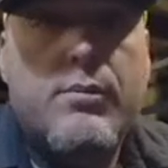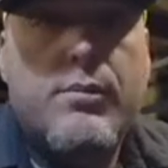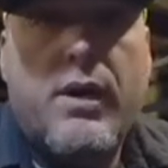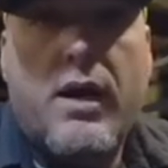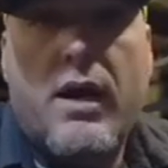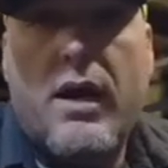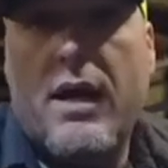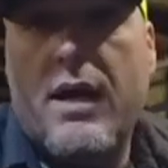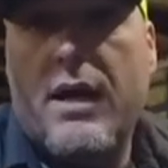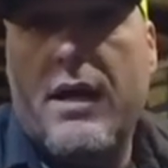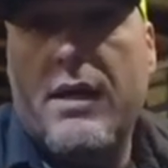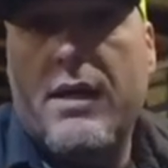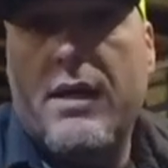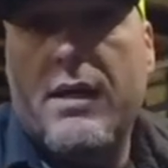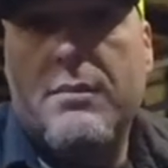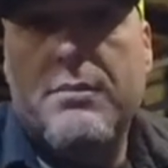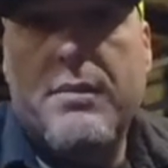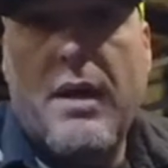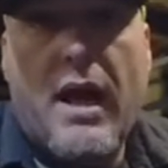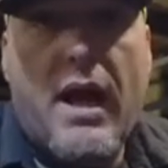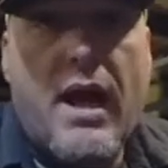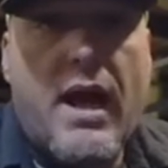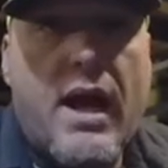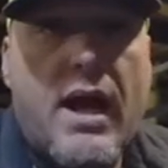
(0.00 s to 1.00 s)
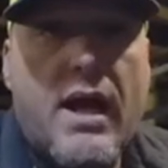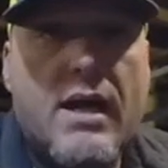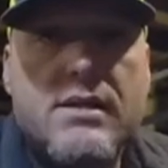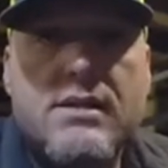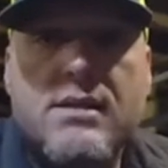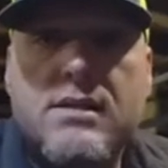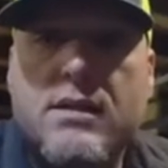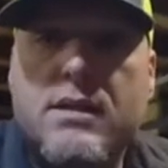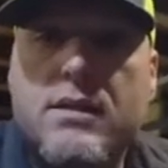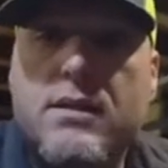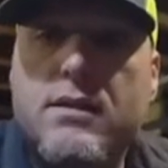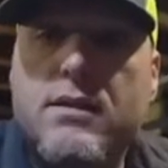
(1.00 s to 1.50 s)
pike and
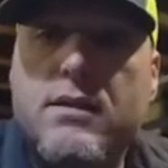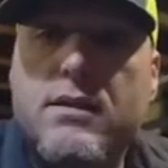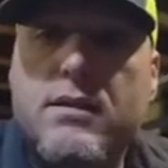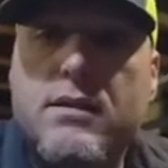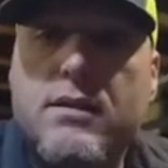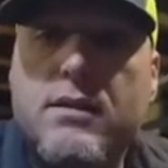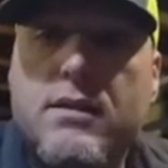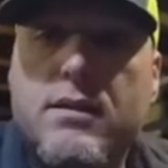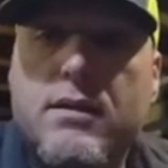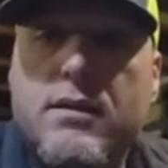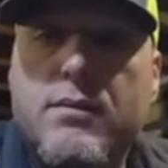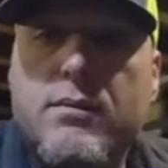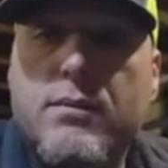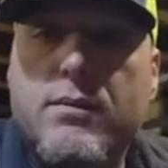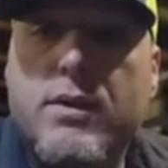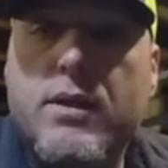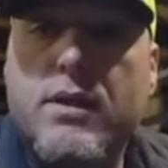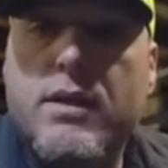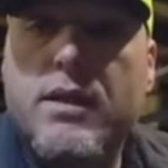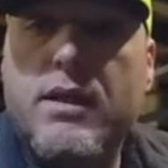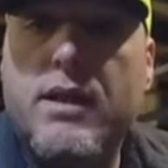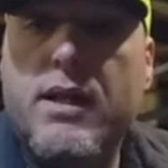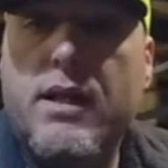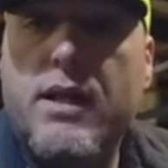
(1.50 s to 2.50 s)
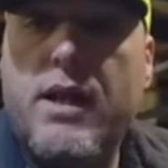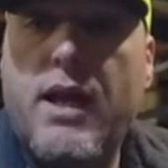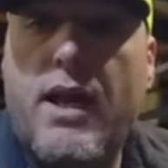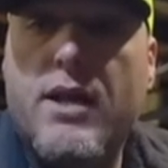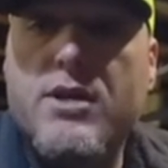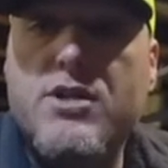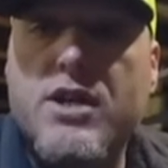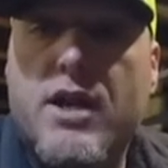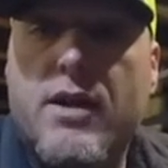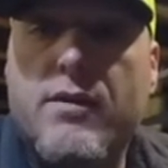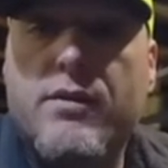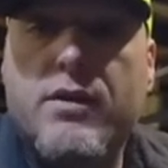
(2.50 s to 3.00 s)
bass and really, they
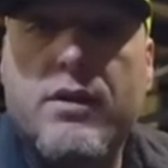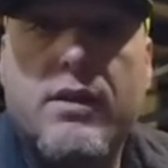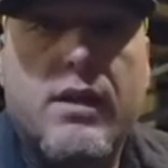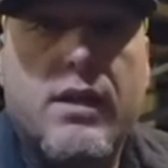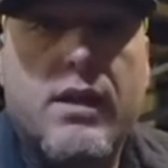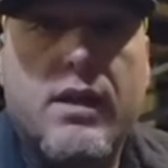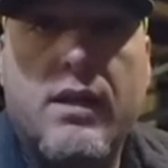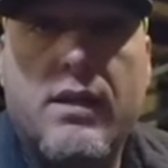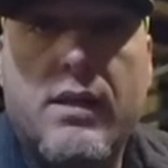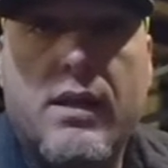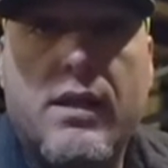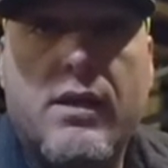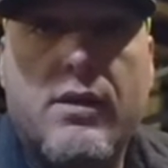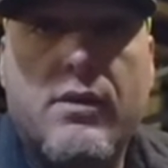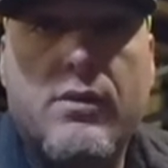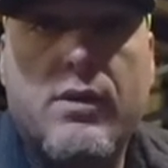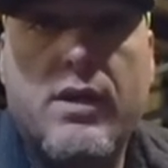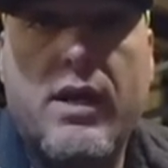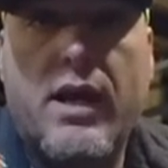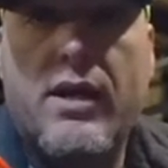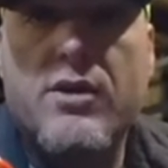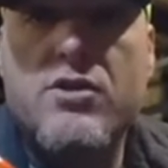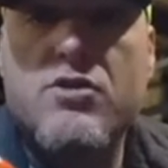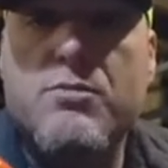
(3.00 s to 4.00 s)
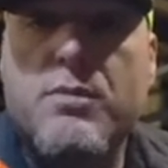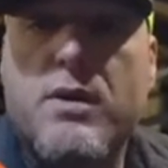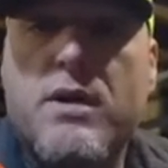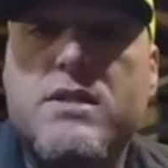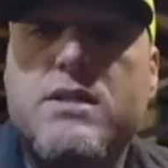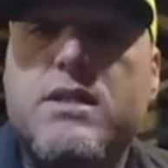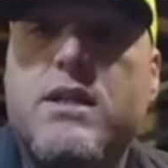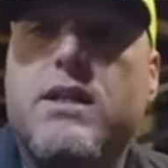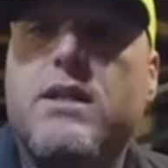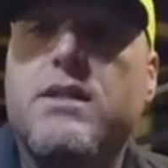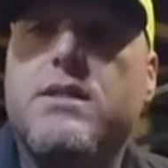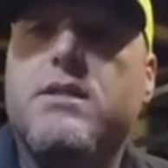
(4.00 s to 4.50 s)
catch everything, and they do catch
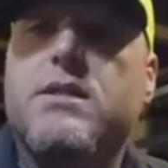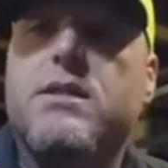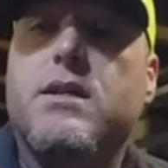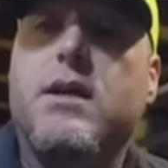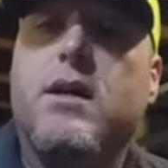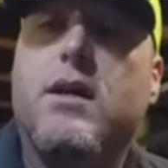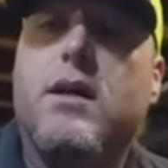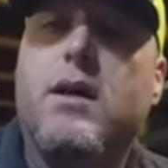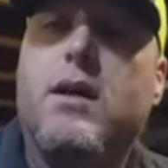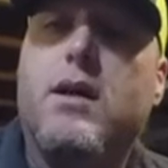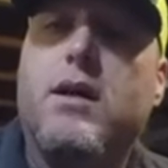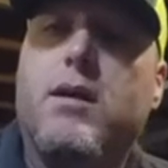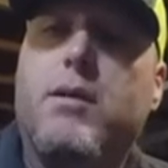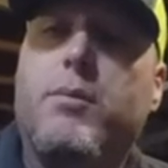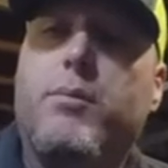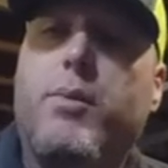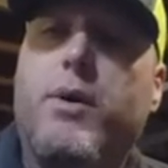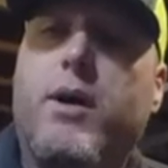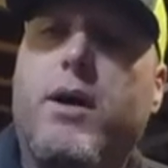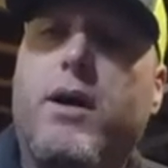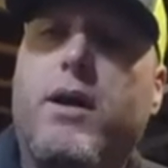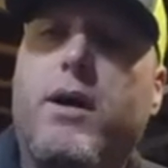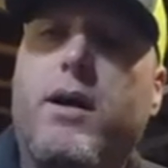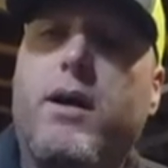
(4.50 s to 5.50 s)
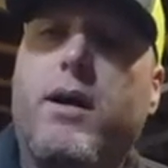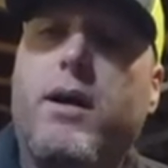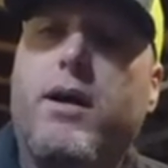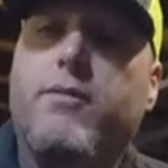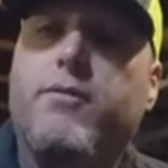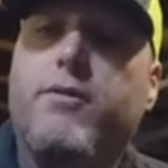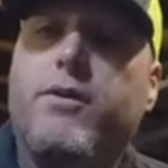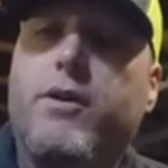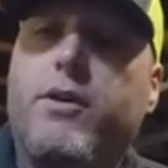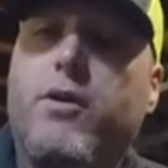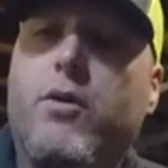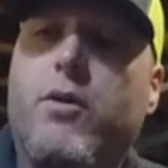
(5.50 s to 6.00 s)
muskies. But
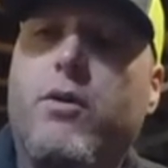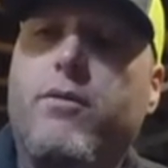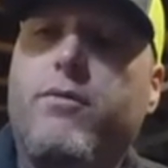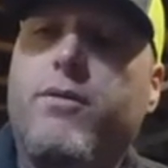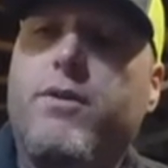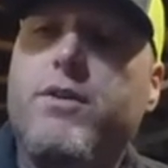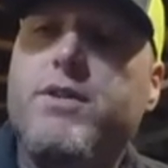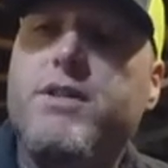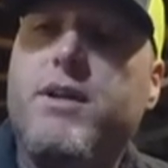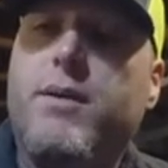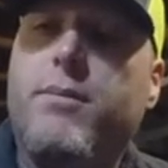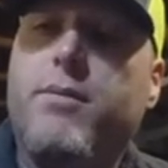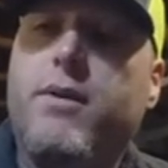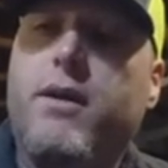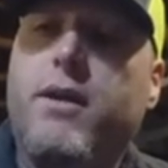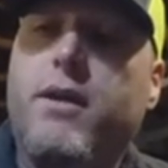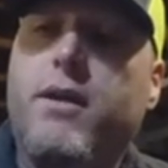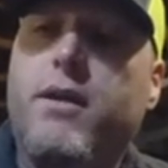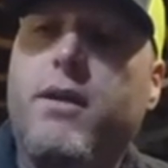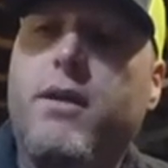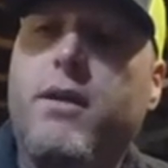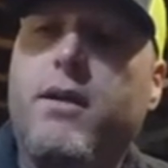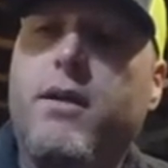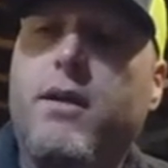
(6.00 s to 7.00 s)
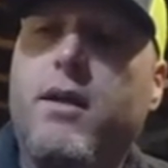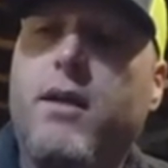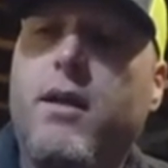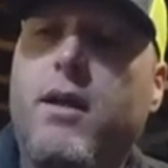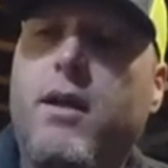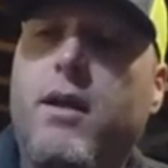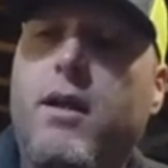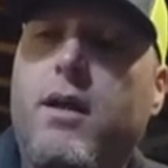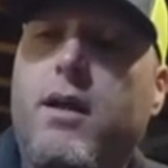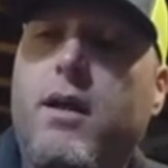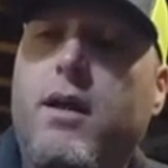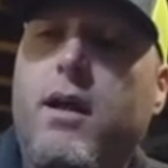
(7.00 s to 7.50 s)
if you're going for something
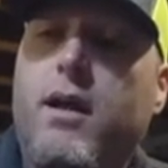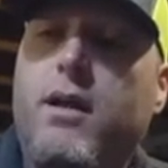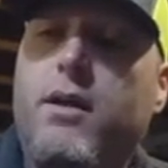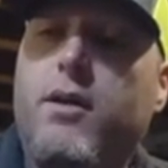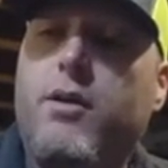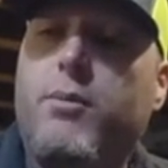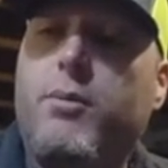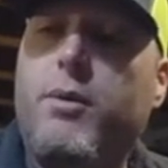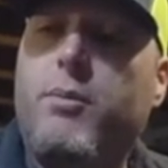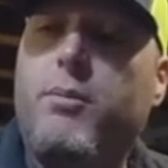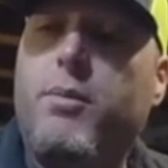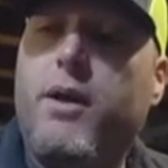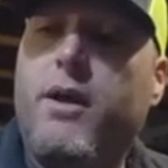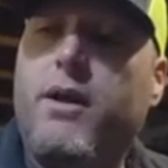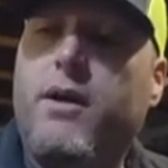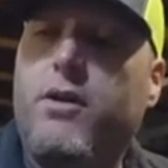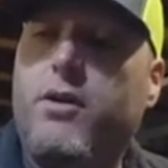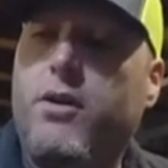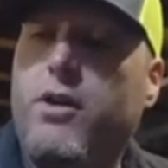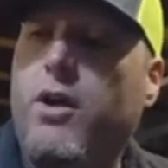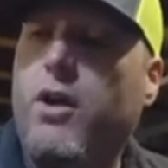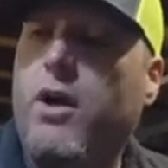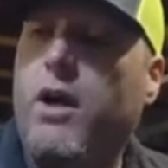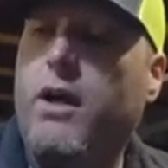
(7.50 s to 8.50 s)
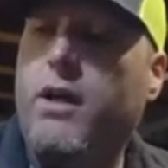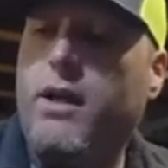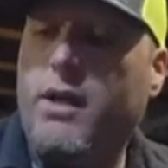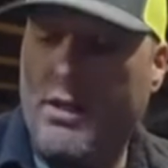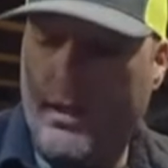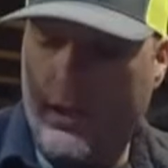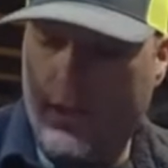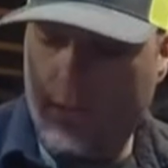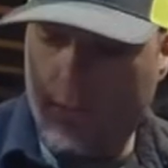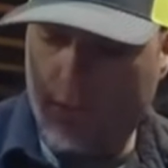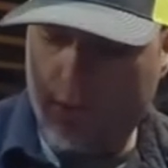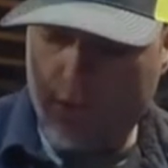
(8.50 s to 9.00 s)
a little bit bigger look,
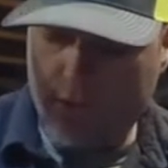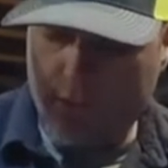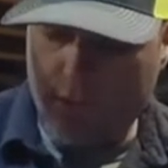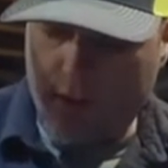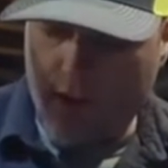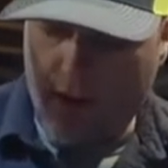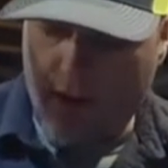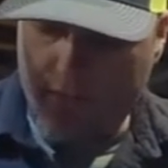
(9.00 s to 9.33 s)
which we